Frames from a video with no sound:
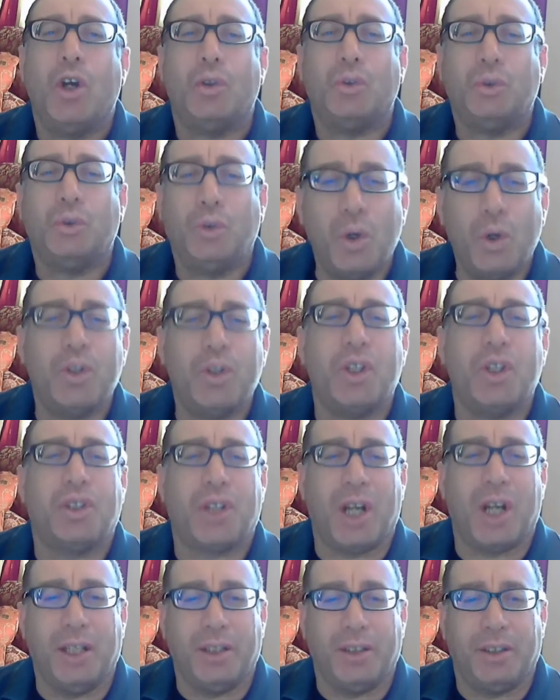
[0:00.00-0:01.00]
Do the
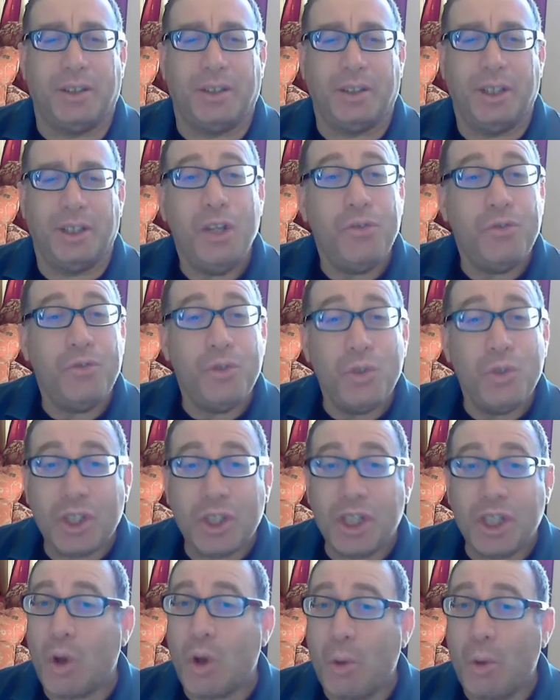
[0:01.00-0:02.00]
trade. If you
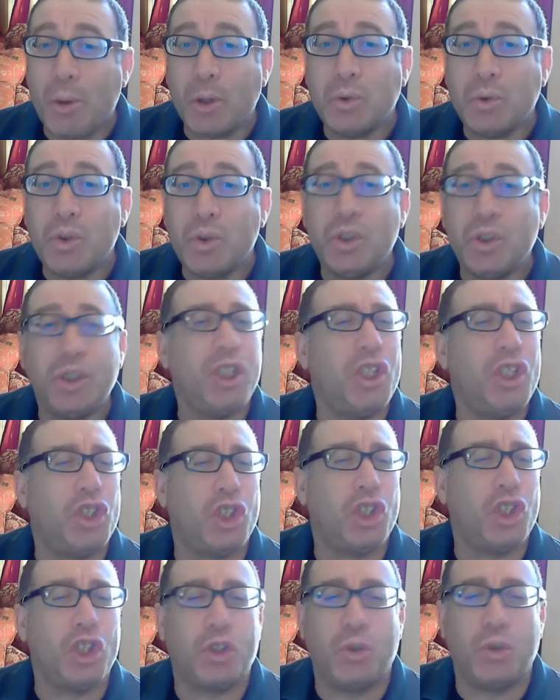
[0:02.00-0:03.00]
see an opportunity,
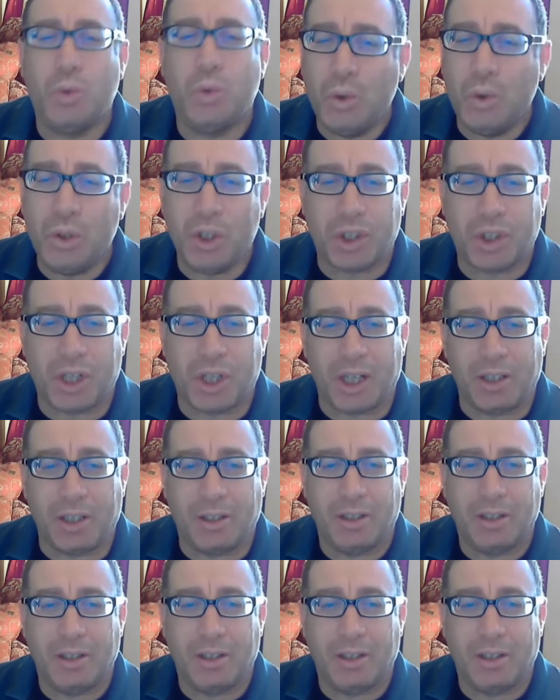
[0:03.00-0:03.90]
just do the trade.